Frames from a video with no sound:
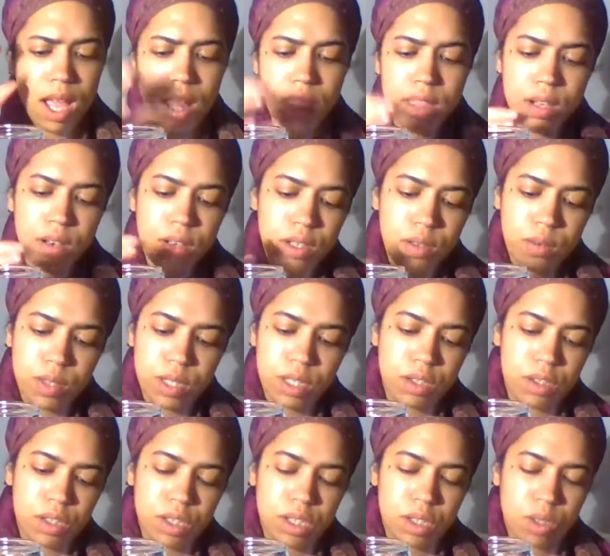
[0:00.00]
there
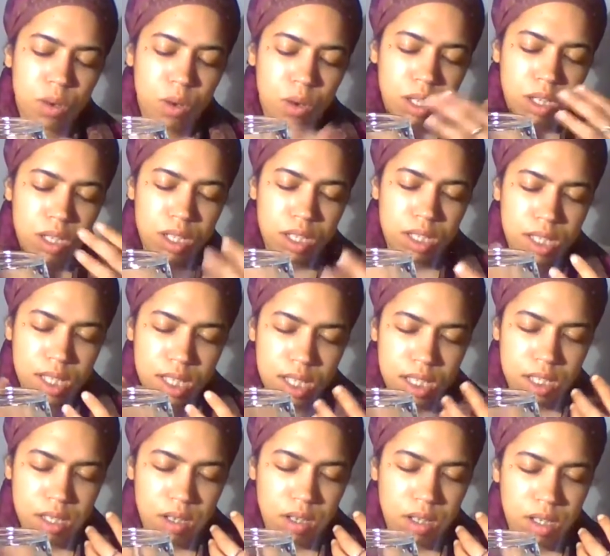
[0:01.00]
is just all of these
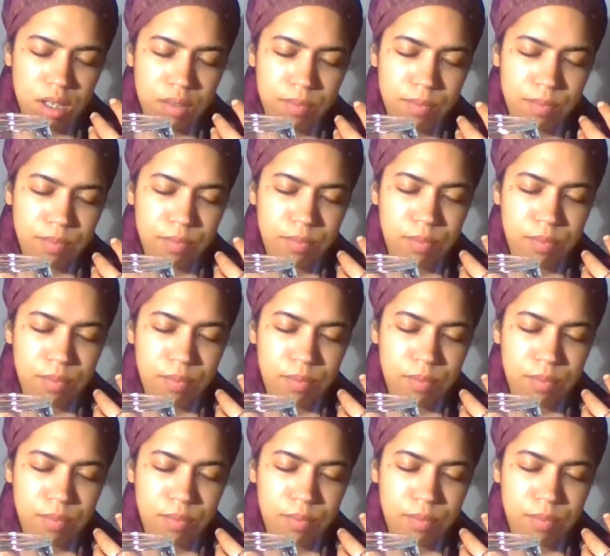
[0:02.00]
things that are